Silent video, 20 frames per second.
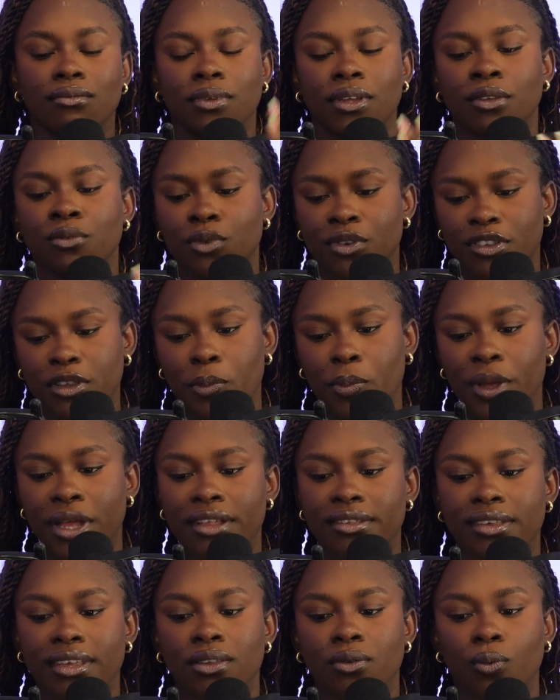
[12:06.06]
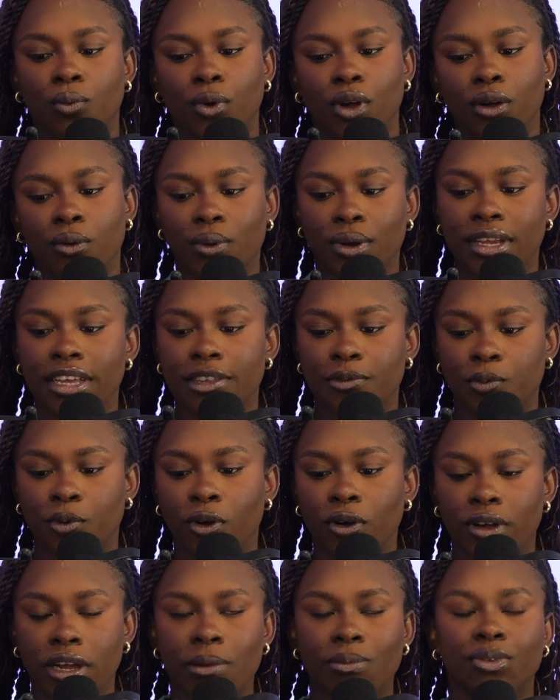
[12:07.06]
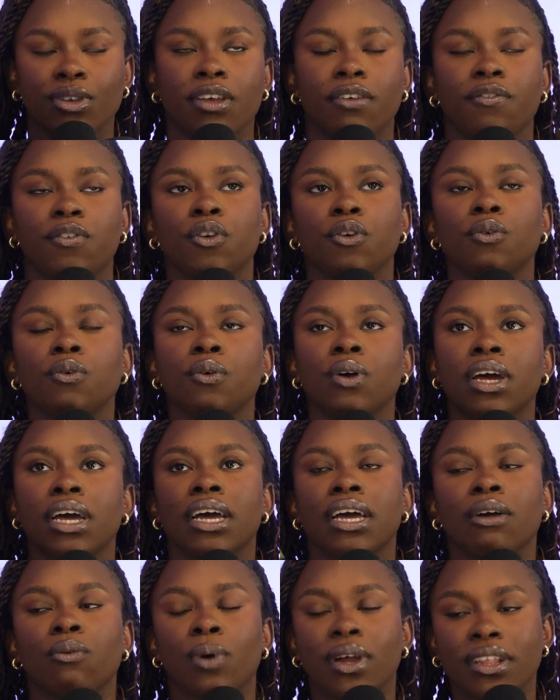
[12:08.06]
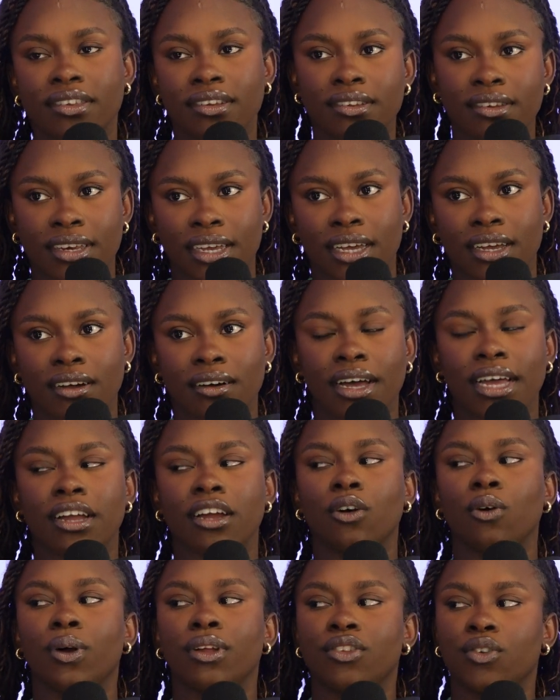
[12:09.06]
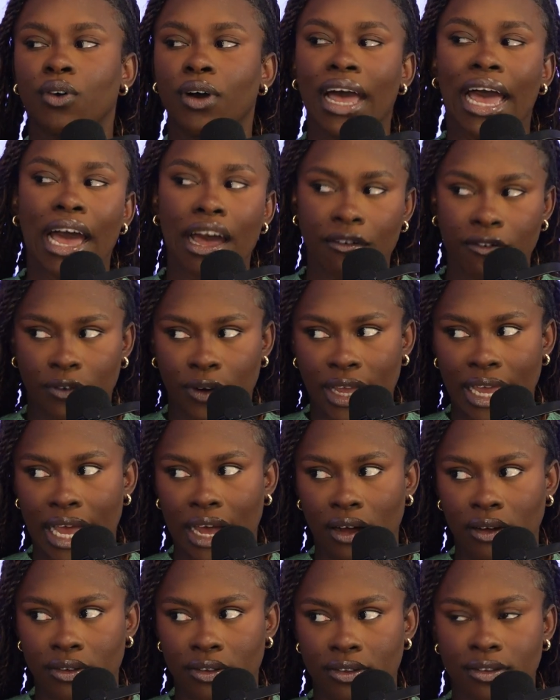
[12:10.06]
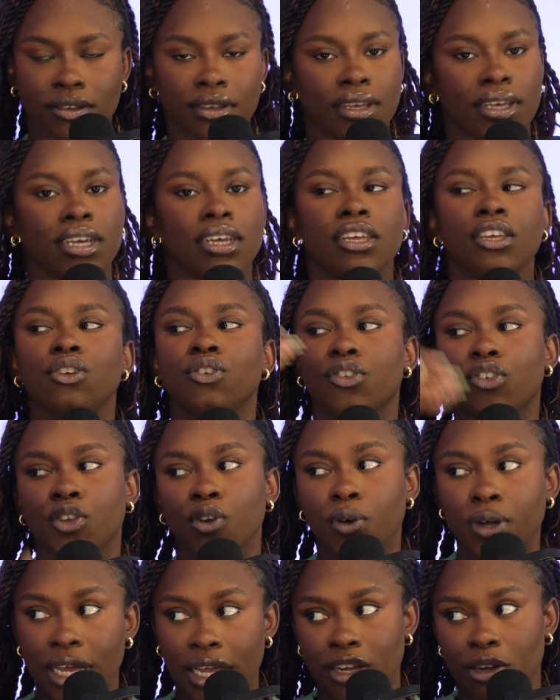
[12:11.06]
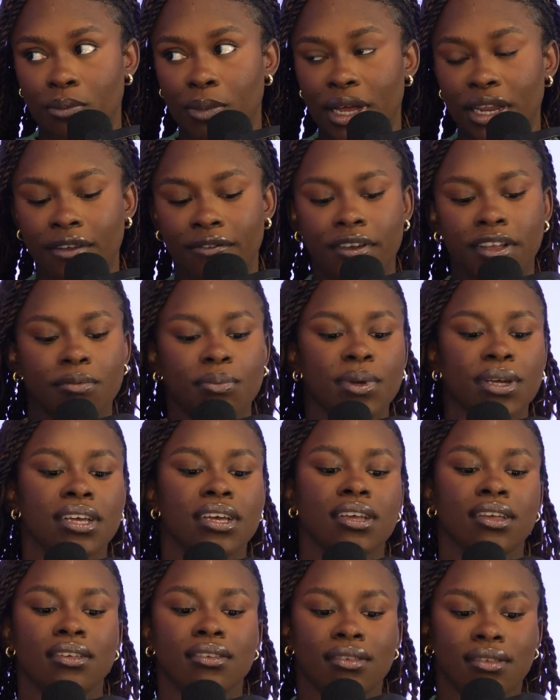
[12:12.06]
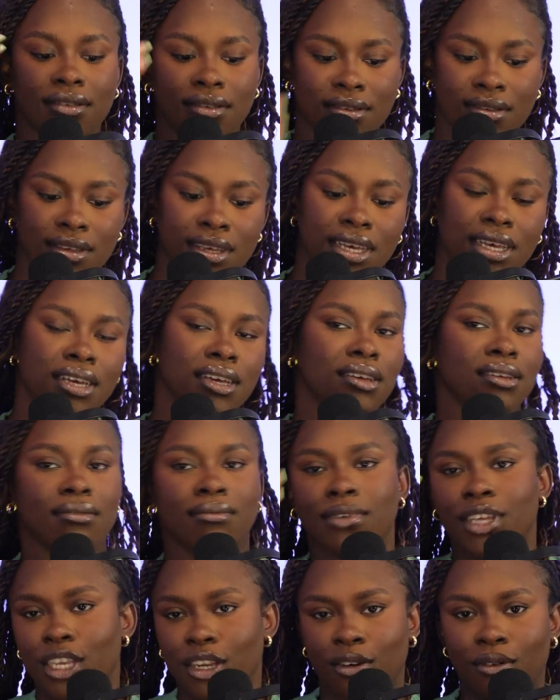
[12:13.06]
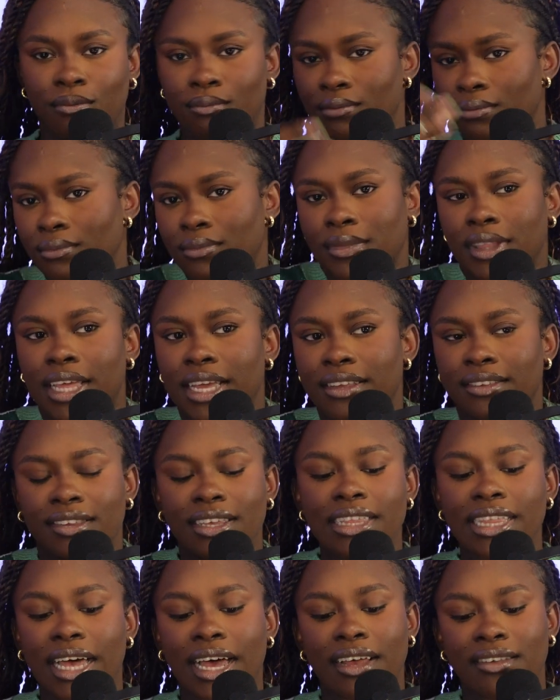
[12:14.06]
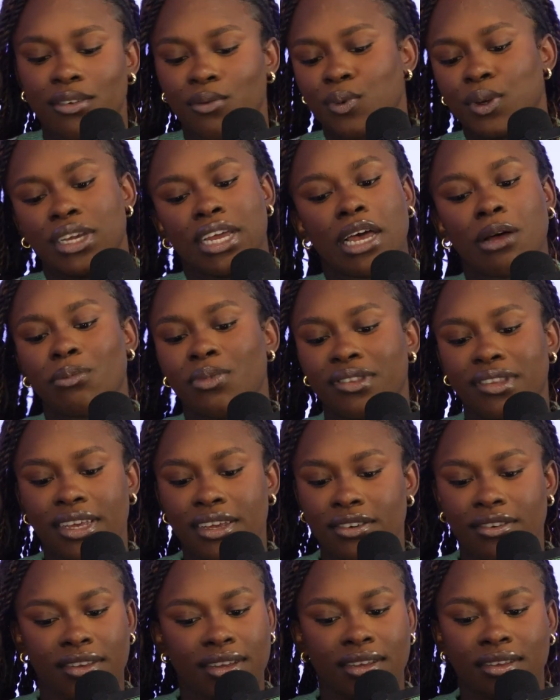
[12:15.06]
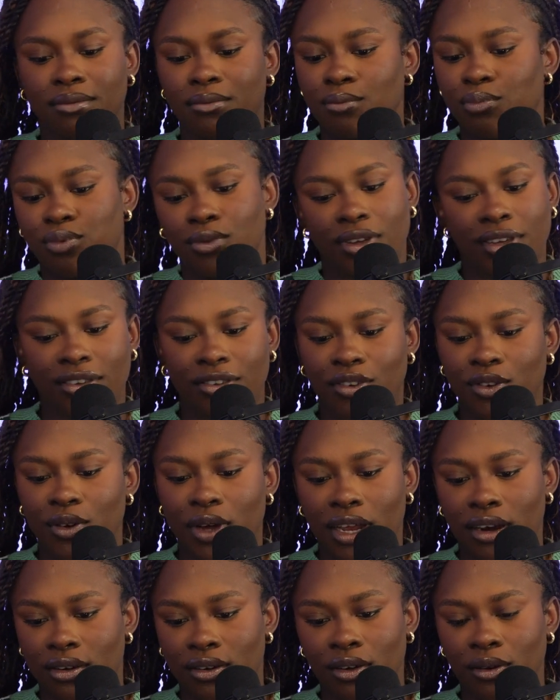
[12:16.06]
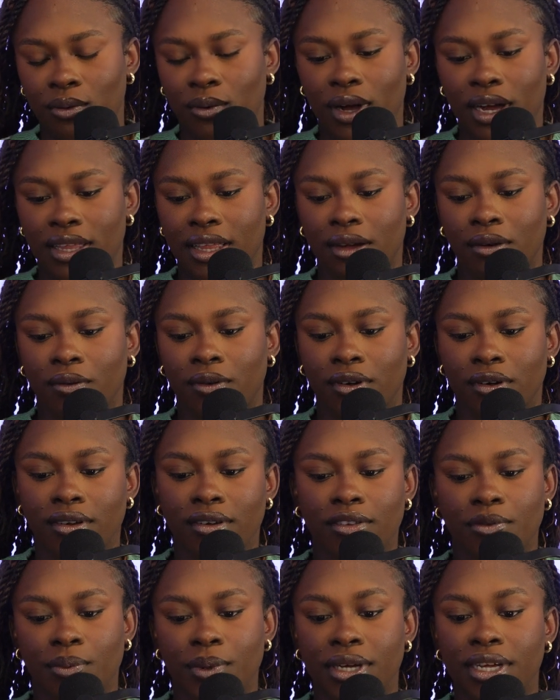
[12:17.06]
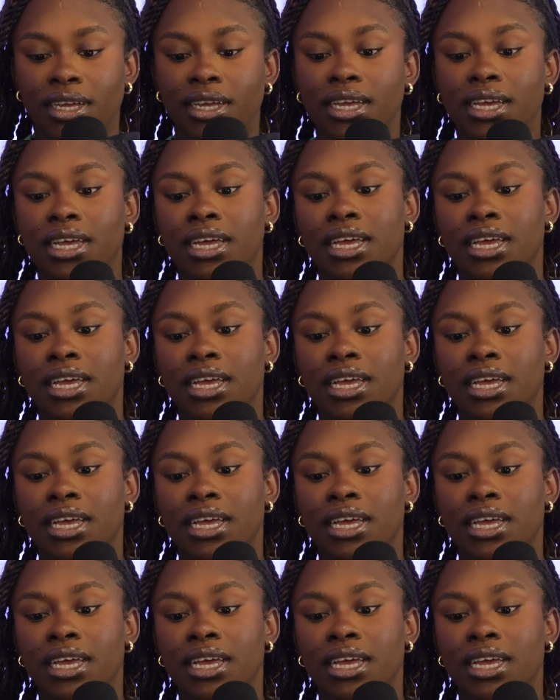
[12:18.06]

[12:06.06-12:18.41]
recipients in the work release program. So if you went to jail and go into a halfway house, you still get your benefits because, they see that as a rehabilitation issue. I don't know why that works, but